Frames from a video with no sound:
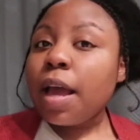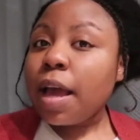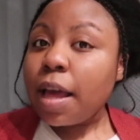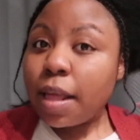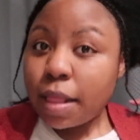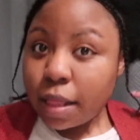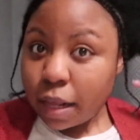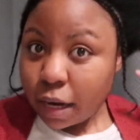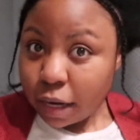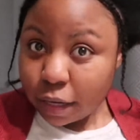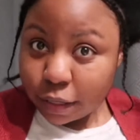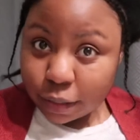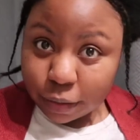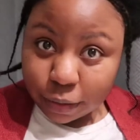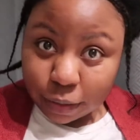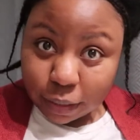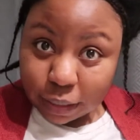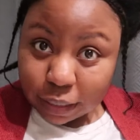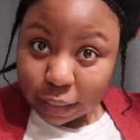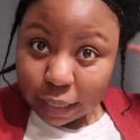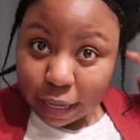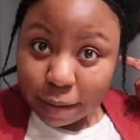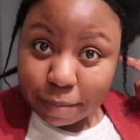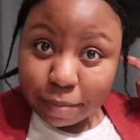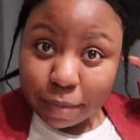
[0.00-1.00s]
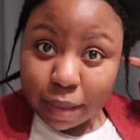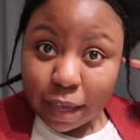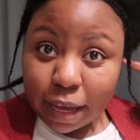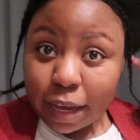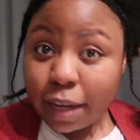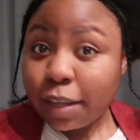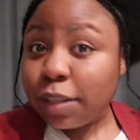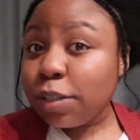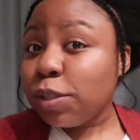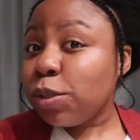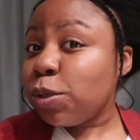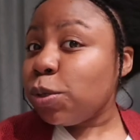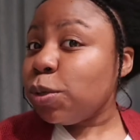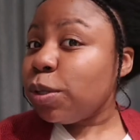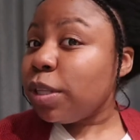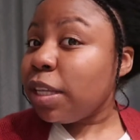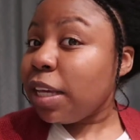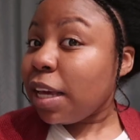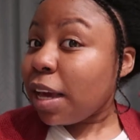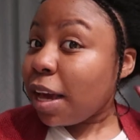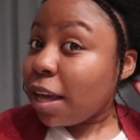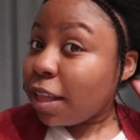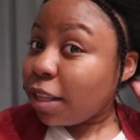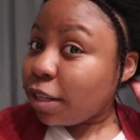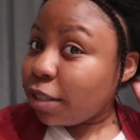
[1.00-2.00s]
And then I do the same thing to
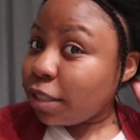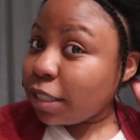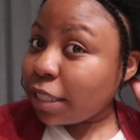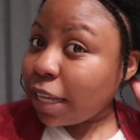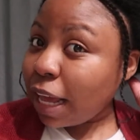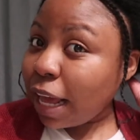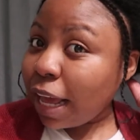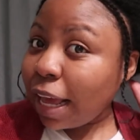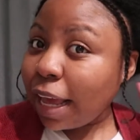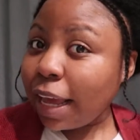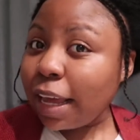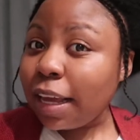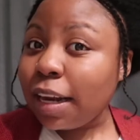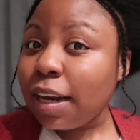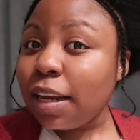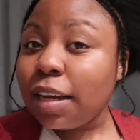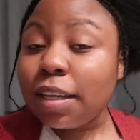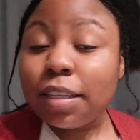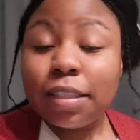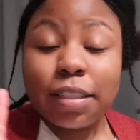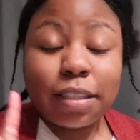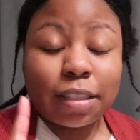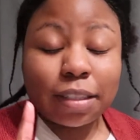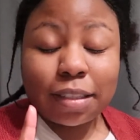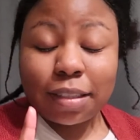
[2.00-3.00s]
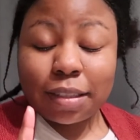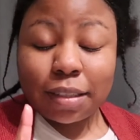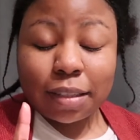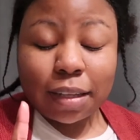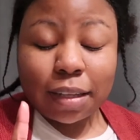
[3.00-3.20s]
the other side. Just a